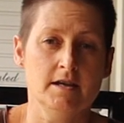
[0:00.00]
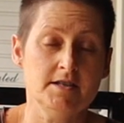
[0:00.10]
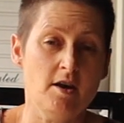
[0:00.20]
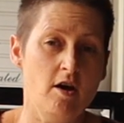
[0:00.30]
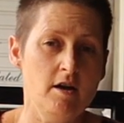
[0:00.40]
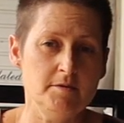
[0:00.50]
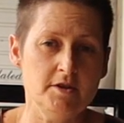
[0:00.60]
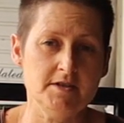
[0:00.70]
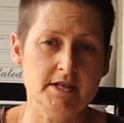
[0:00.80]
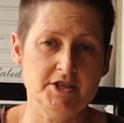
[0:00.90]
So I'm
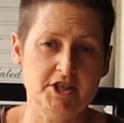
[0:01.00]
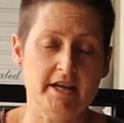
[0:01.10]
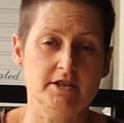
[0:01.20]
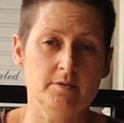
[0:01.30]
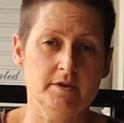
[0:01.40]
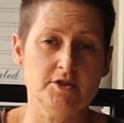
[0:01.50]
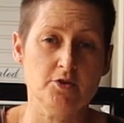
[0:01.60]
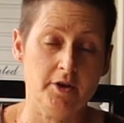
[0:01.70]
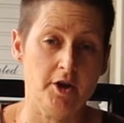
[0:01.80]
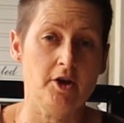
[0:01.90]
using genuine
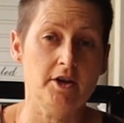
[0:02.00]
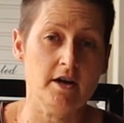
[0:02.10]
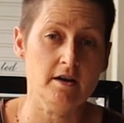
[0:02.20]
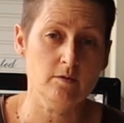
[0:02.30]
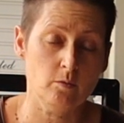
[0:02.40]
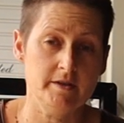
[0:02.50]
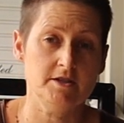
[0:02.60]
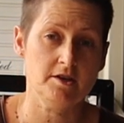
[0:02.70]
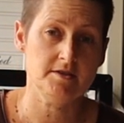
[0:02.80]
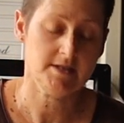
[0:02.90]
Toyota
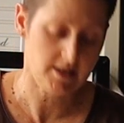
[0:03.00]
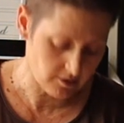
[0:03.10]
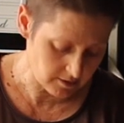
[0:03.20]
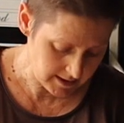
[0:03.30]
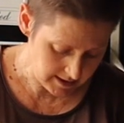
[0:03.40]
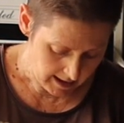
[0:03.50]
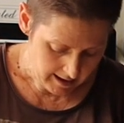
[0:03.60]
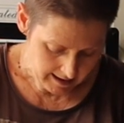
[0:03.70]
window seals.